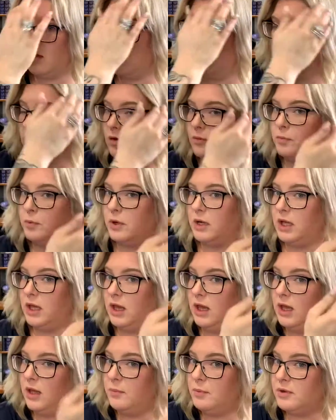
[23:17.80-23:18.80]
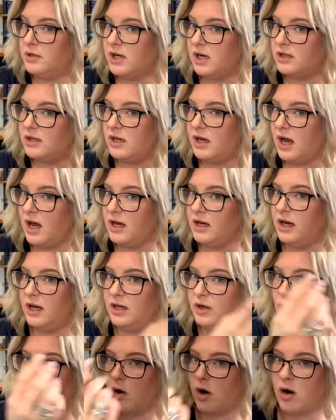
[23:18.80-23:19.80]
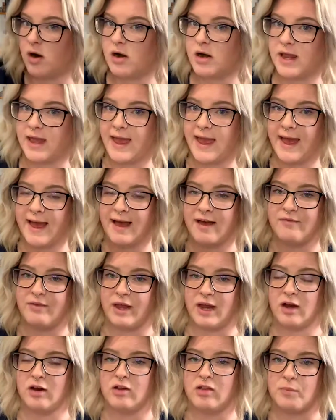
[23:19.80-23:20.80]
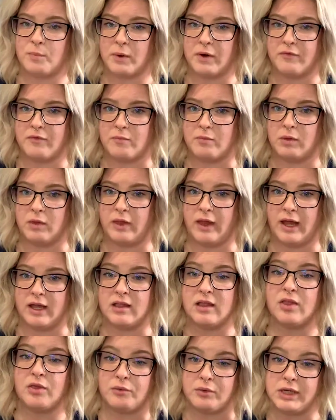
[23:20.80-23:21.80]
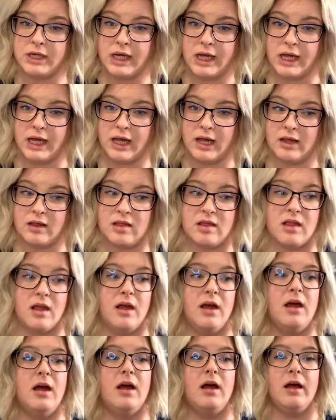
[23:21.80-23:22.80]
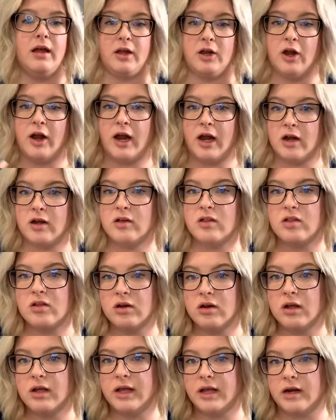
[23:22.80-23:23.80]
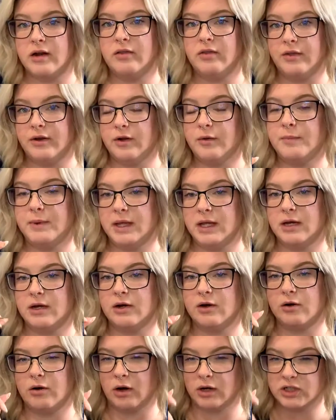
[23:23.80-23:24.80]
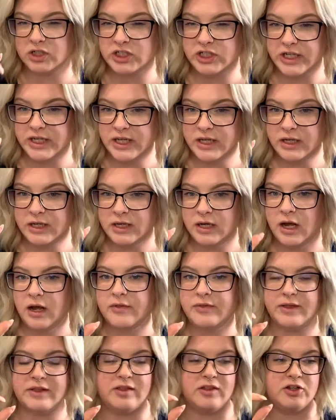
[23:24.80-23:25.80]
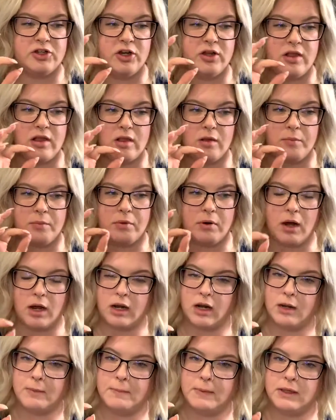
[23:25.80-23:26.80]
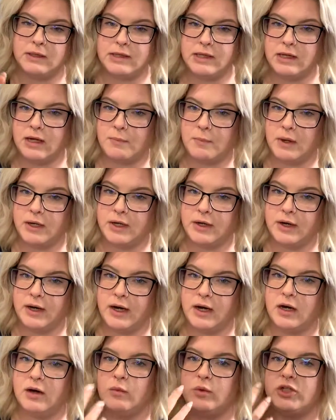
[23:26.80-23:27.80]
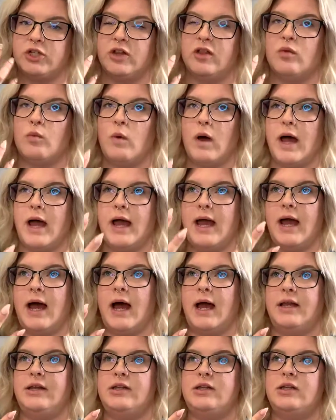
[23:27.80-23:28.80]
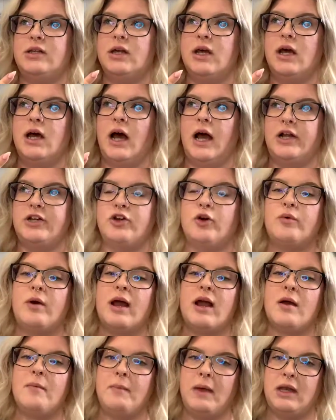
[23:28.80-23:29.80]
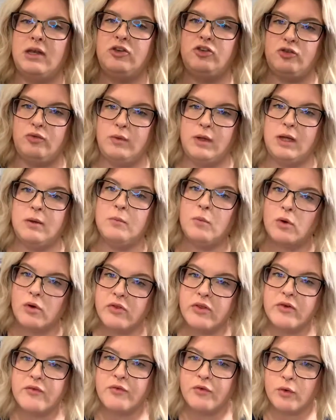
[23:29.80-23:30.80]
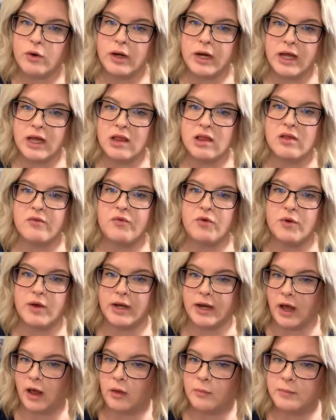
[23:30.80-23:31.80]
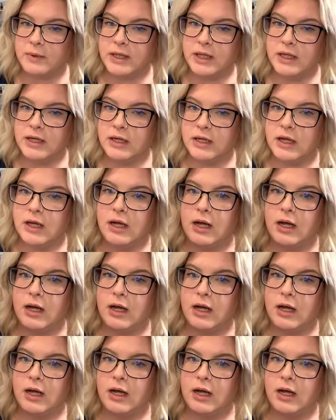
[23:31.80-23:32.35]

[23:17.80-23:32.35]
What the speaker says: you're putting heat protectant on and you already have hairspray from the last 3 days, your hair is going to get a little bit crunchy. That's just the product building up on your hair, which is why I don't recommend doing more than 4 days if you can help it,